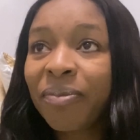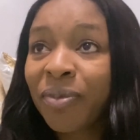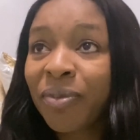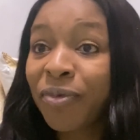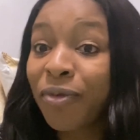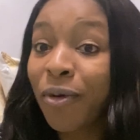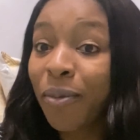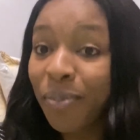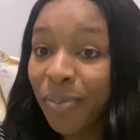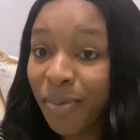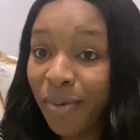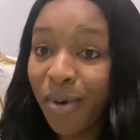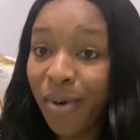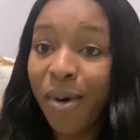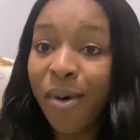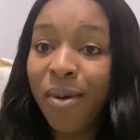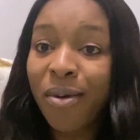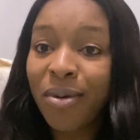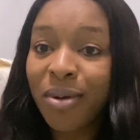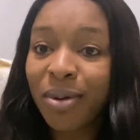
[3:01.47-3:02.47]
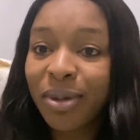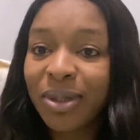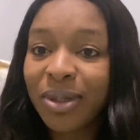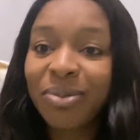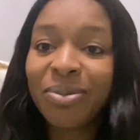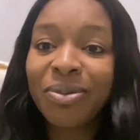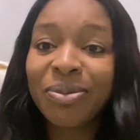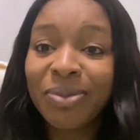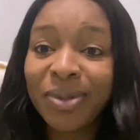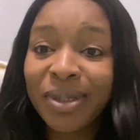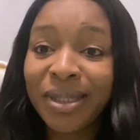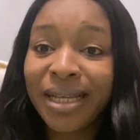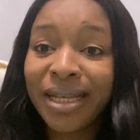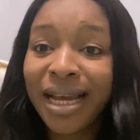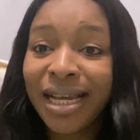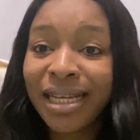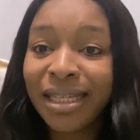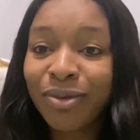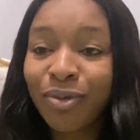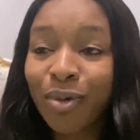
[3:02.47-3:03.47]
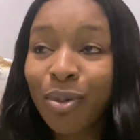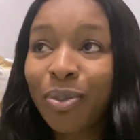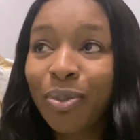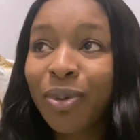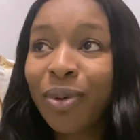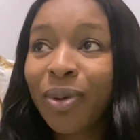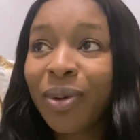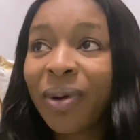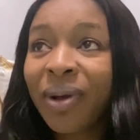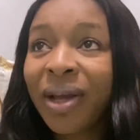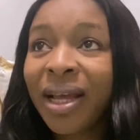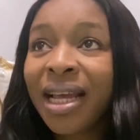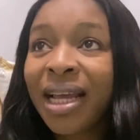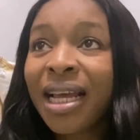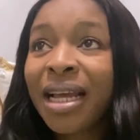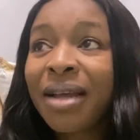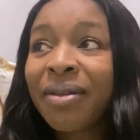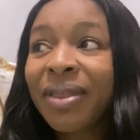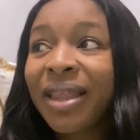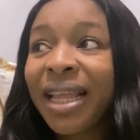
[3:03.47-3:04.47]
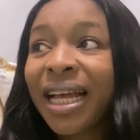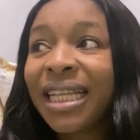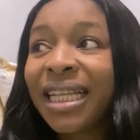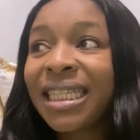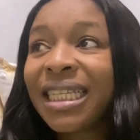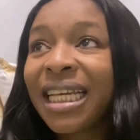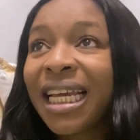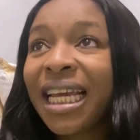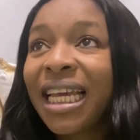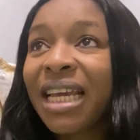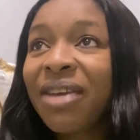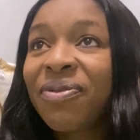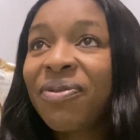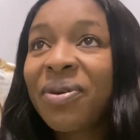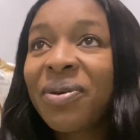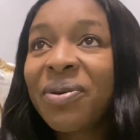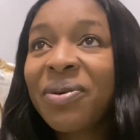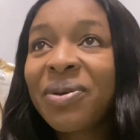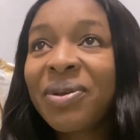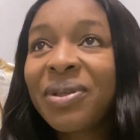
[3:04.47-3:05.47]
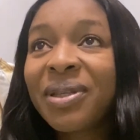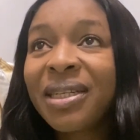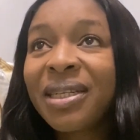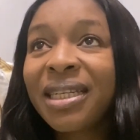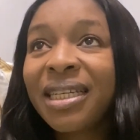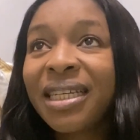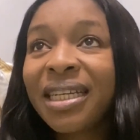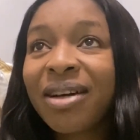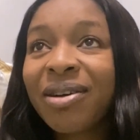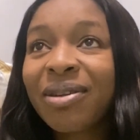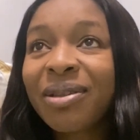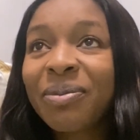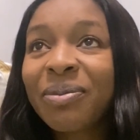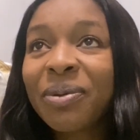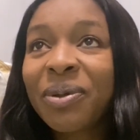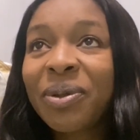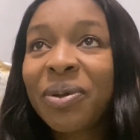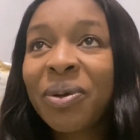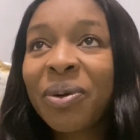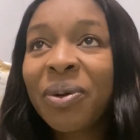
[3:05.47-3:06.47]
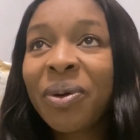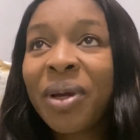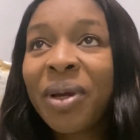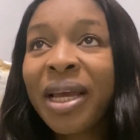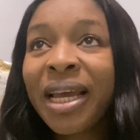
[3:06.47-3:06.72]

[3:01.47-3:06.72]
for poor, to be precise, for poor, that if you go to the hospital,